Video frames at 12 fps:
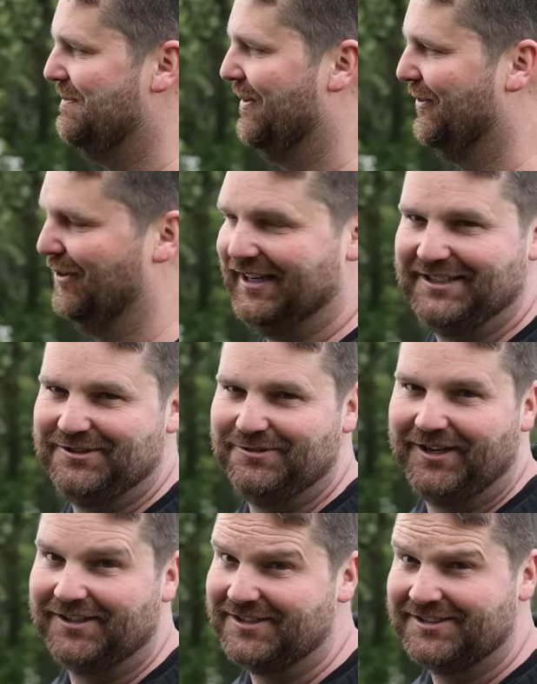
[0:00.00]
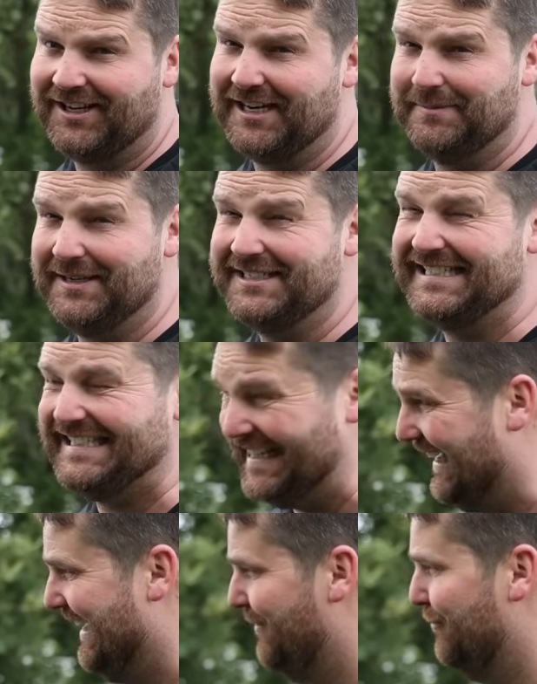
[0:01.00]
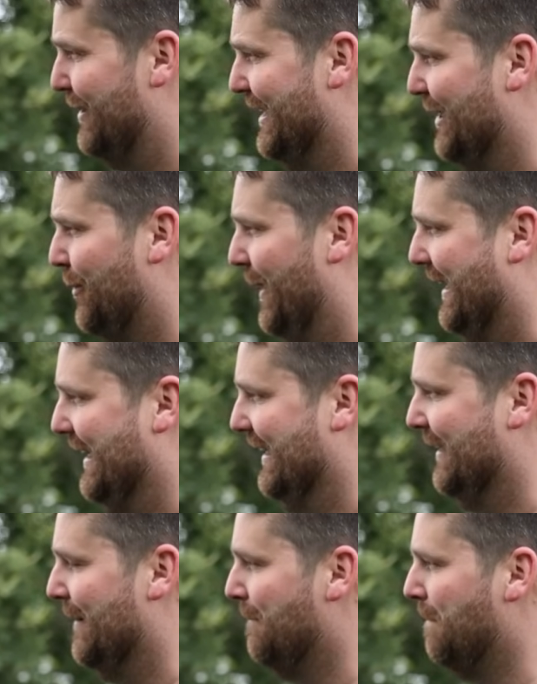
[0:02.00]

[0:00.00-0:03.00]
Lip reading: before it gets too dark because time is ticking really quickly